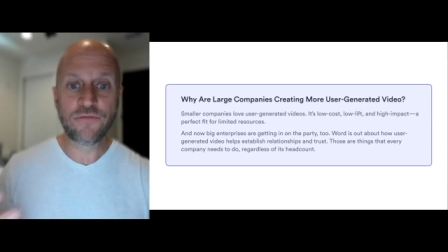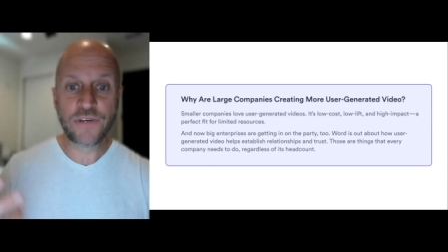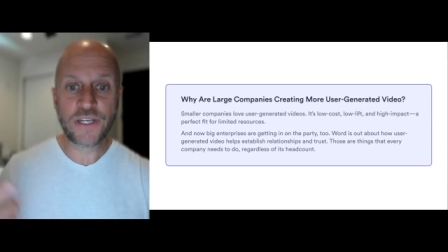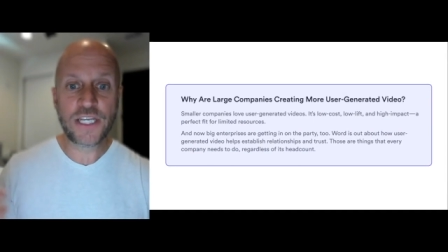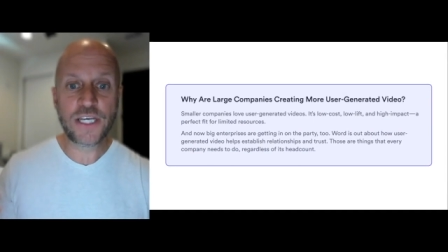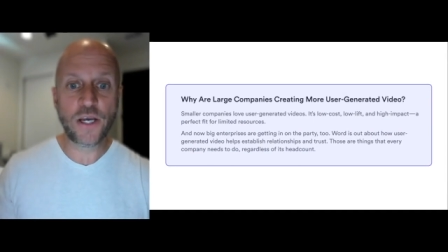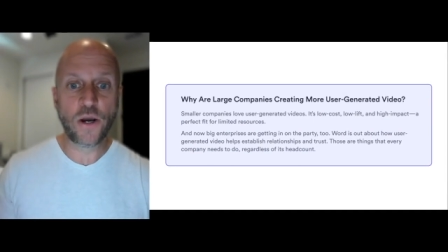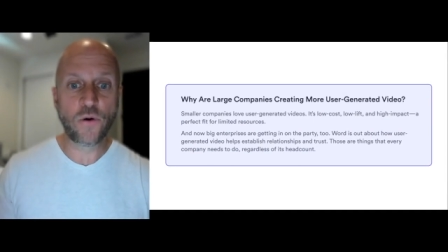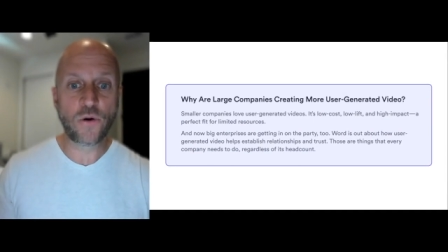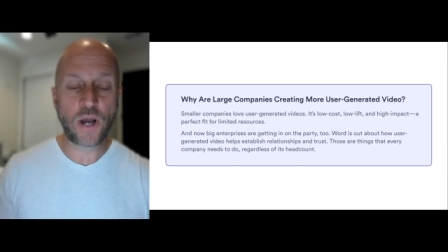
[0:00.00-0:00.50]

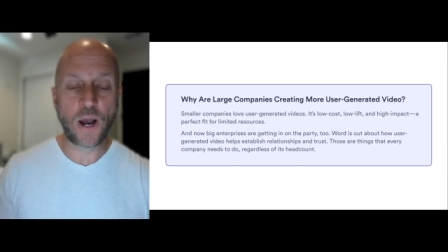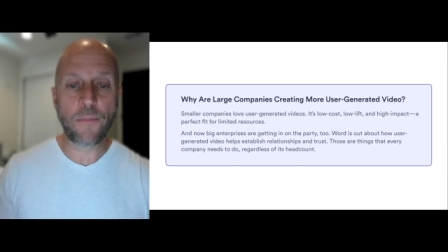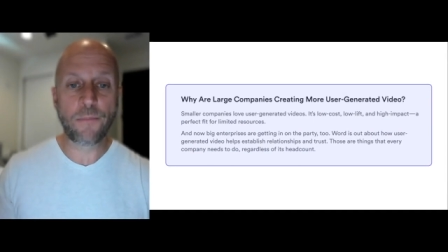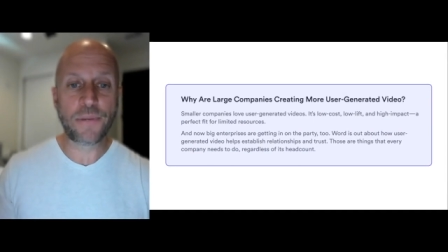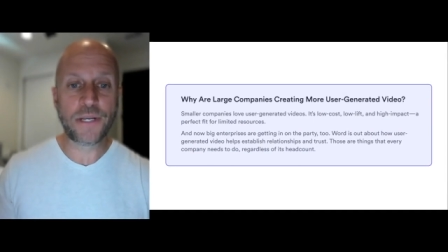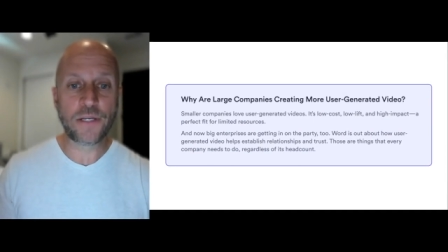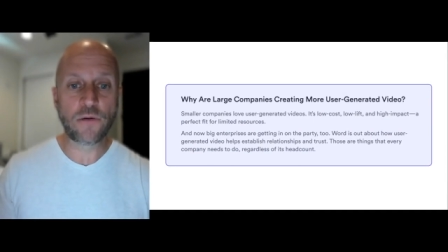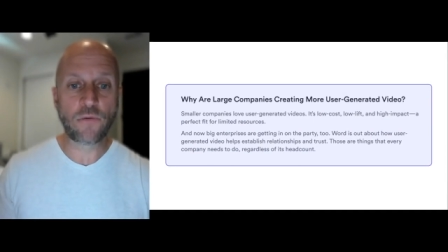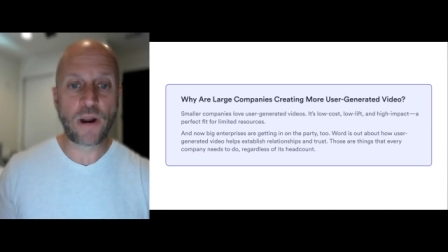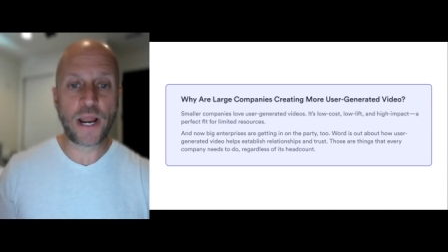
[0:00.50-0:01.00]
video
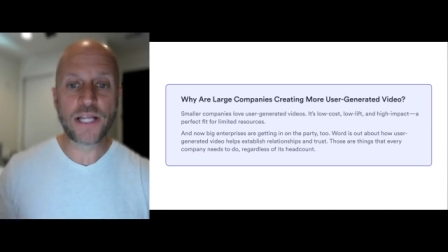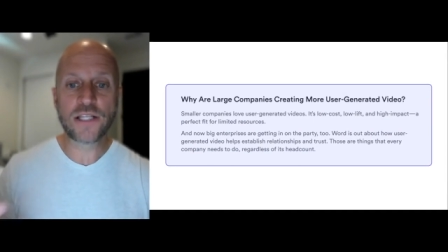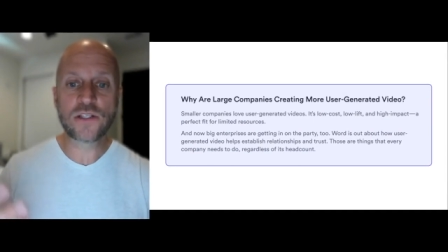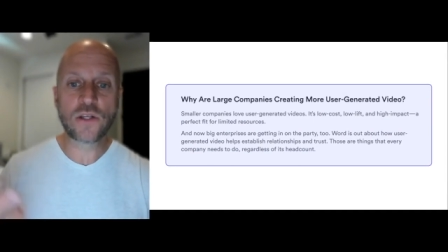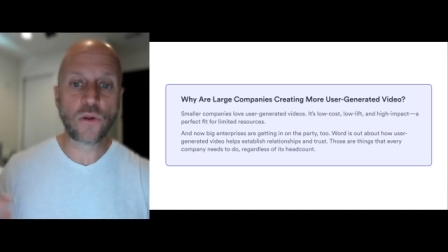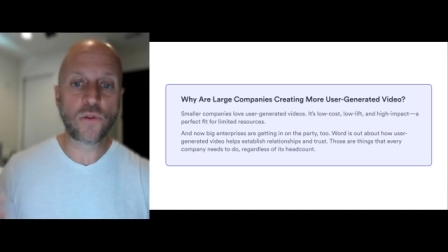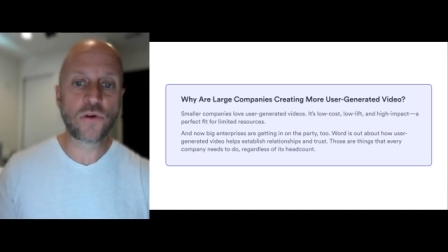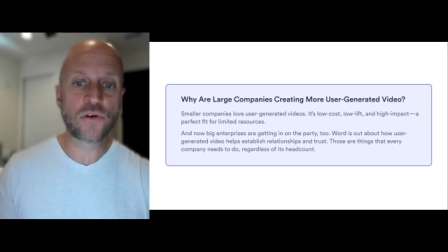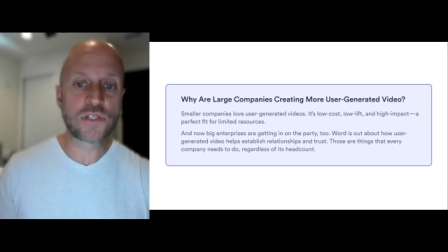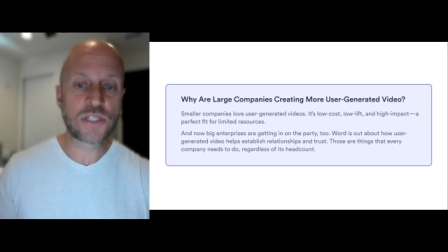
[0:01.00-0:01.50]
company, right?
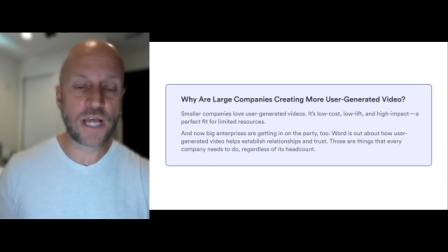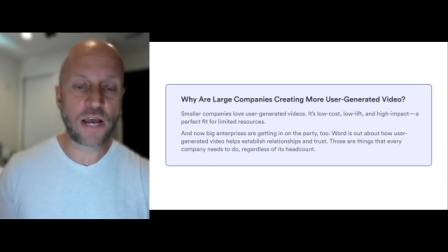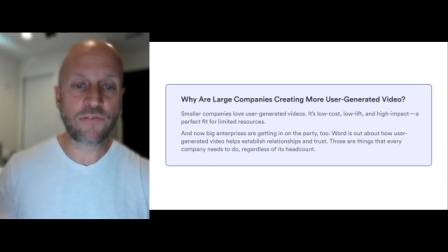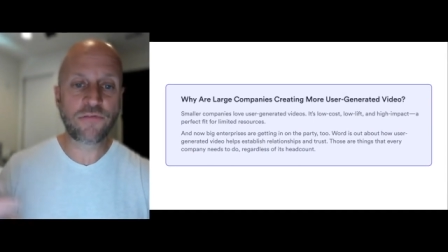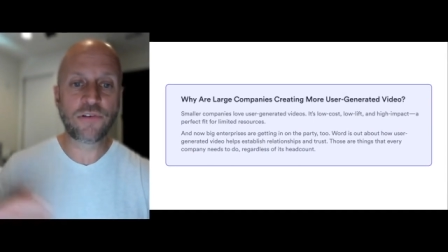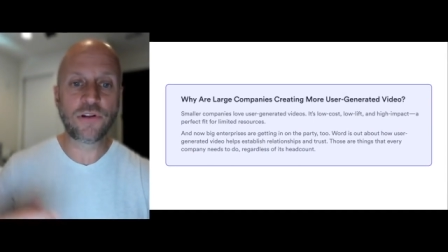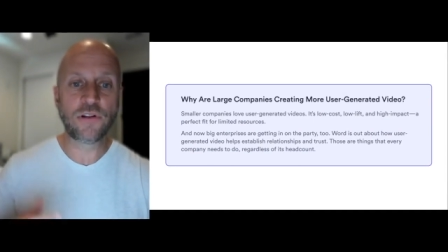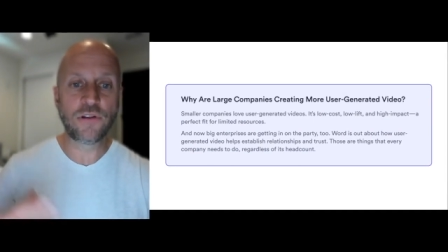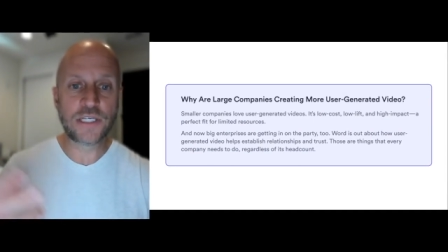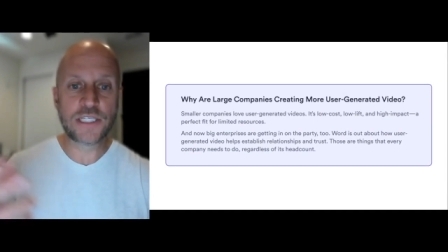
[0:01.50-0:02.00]
So there's
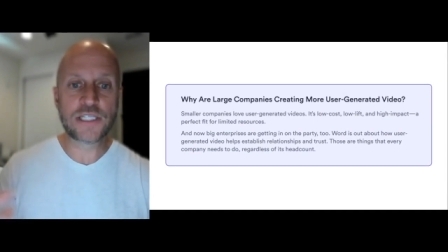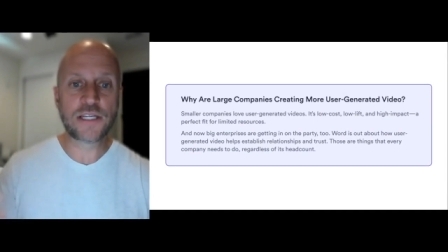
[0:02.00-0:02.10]
definitely